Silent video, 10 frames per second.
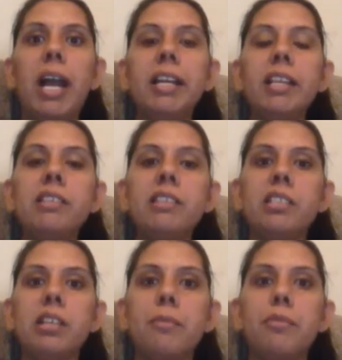IT
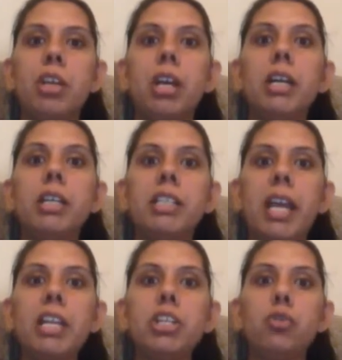systems
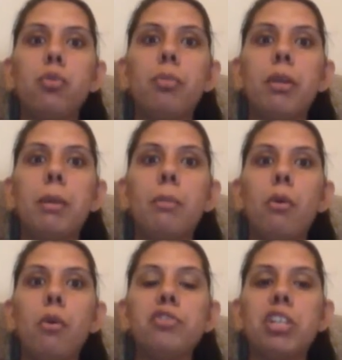tend to be
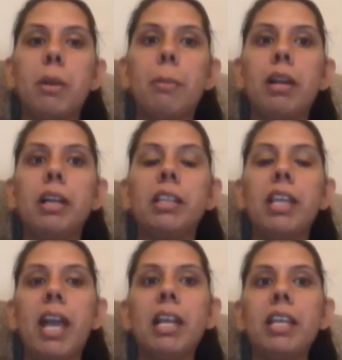more stable
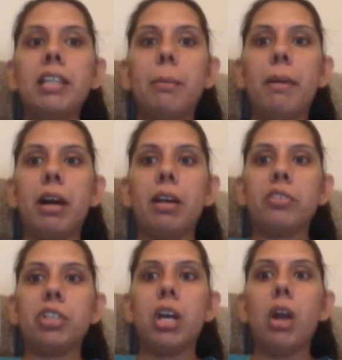than in the
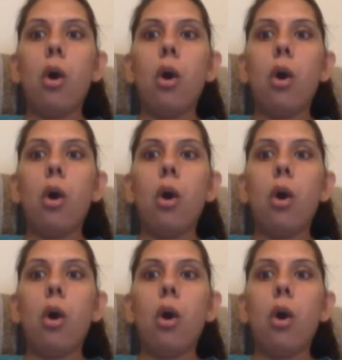past.